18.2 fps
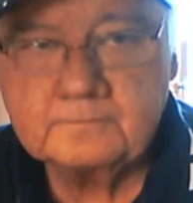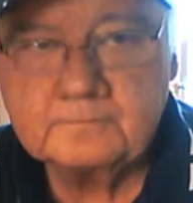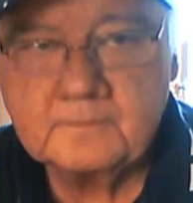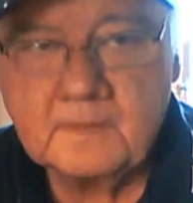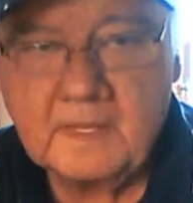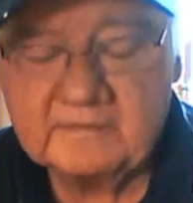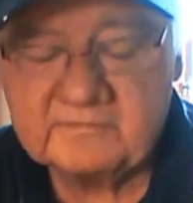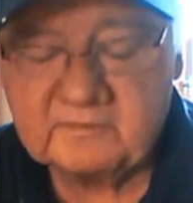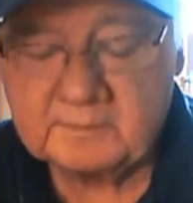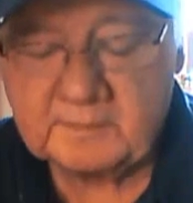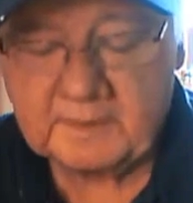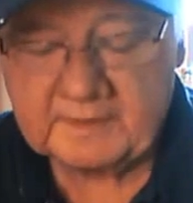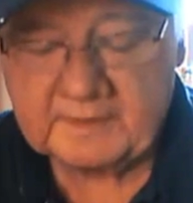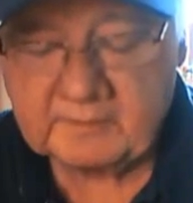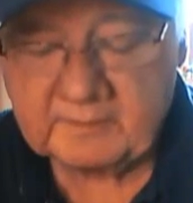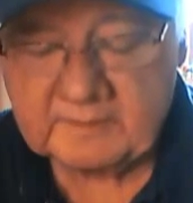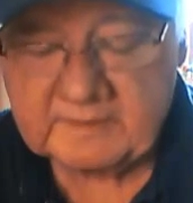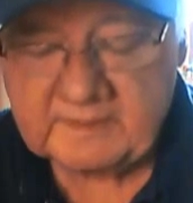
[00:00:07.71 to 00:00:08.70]
Hey
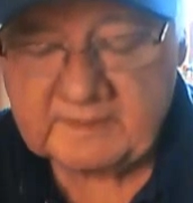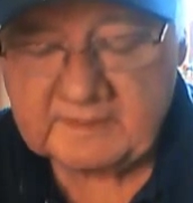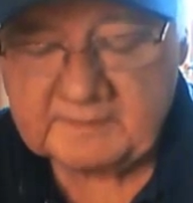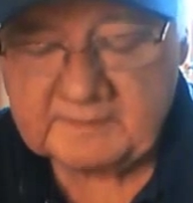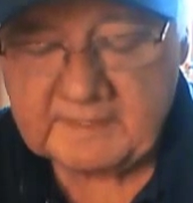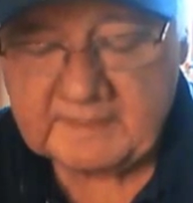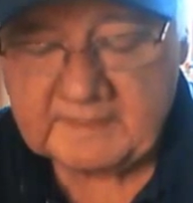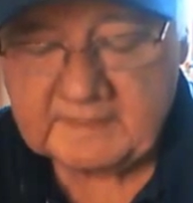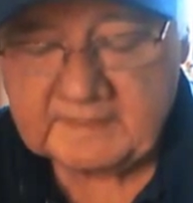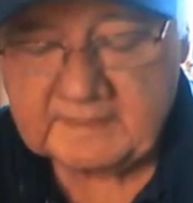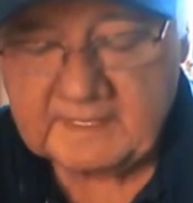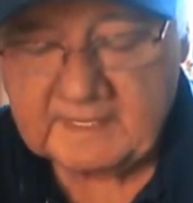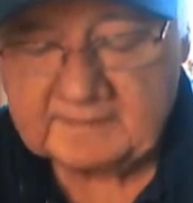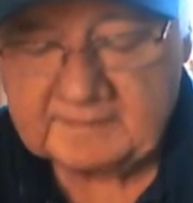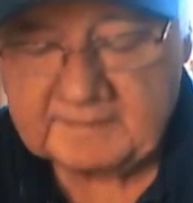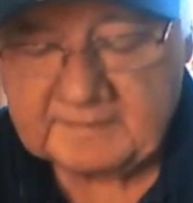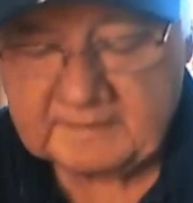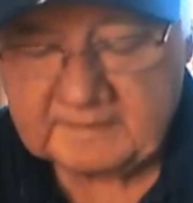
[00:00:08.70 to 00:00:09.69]
everybody, with Needham
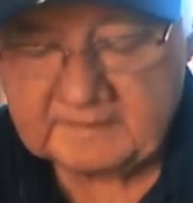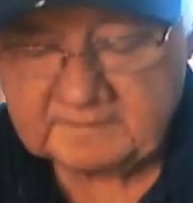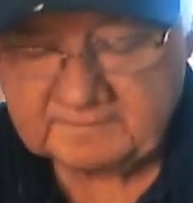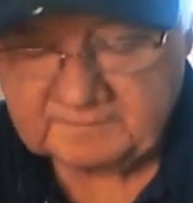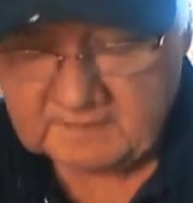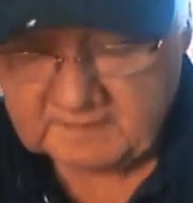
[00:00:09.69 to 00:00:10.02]
Handicapping,